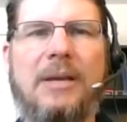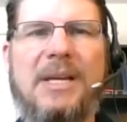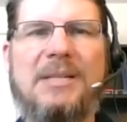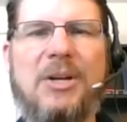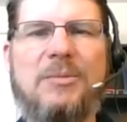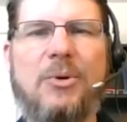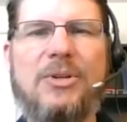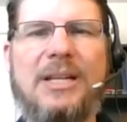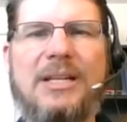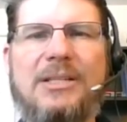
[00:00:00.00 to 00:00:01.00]
It makes much more
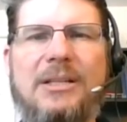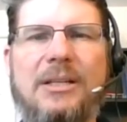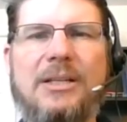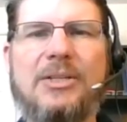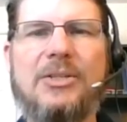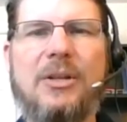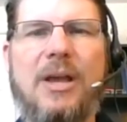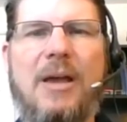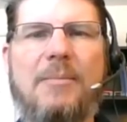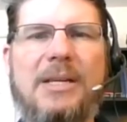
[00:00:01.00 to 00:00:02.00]
sense to
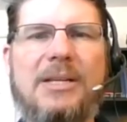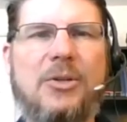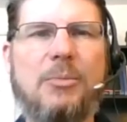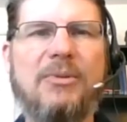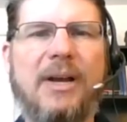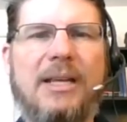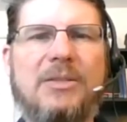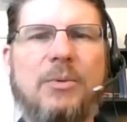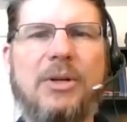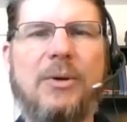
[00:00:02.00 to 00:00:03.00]
be
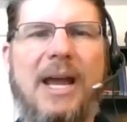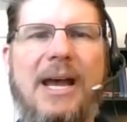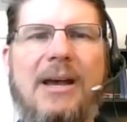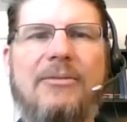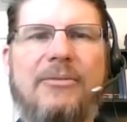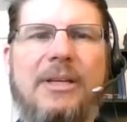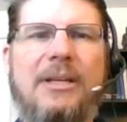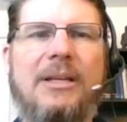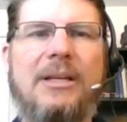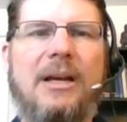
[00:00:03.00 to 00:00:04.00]
supervised, where you have
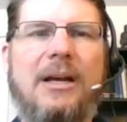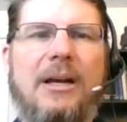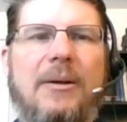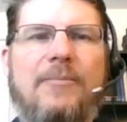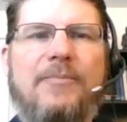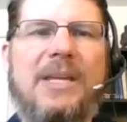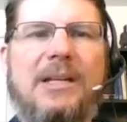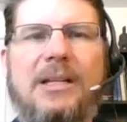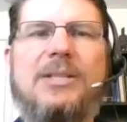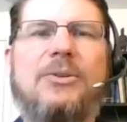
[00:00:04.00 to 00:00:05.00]
in
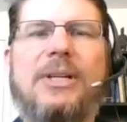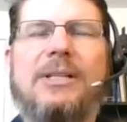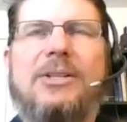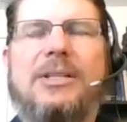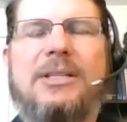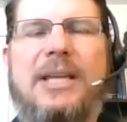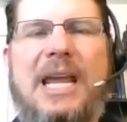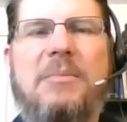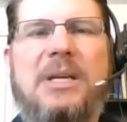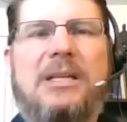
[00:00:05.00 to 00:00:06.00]
clustering such as
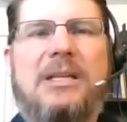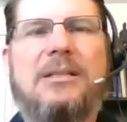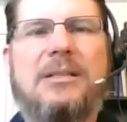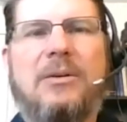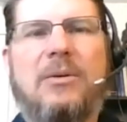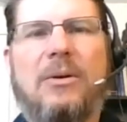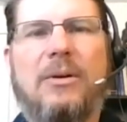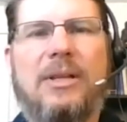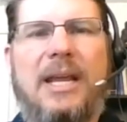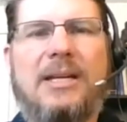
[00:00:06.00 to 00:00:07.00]
k-means
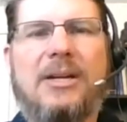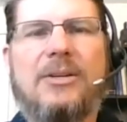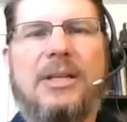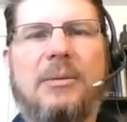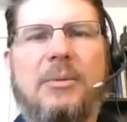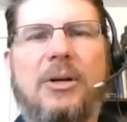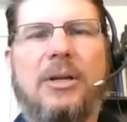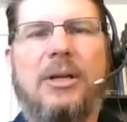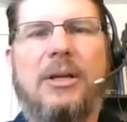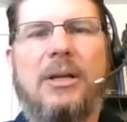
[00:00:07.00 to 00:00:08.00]
or the k-nearest neighbor
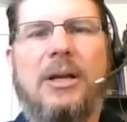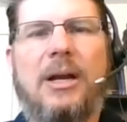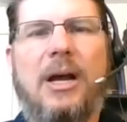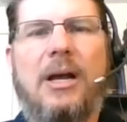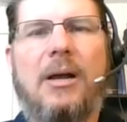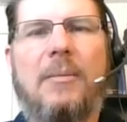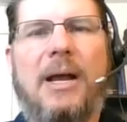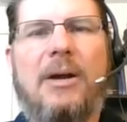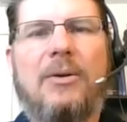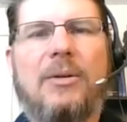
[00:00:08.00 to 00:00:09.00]

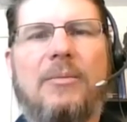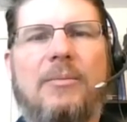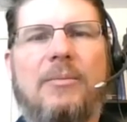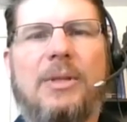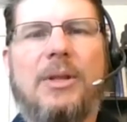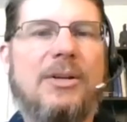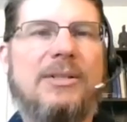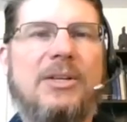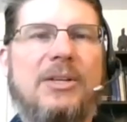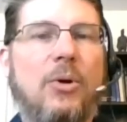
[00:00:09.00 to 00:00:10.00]
algorithm, there are
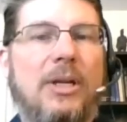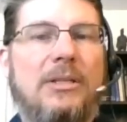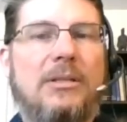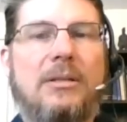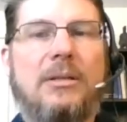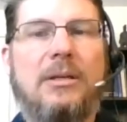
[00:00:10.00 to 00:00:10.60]
centroids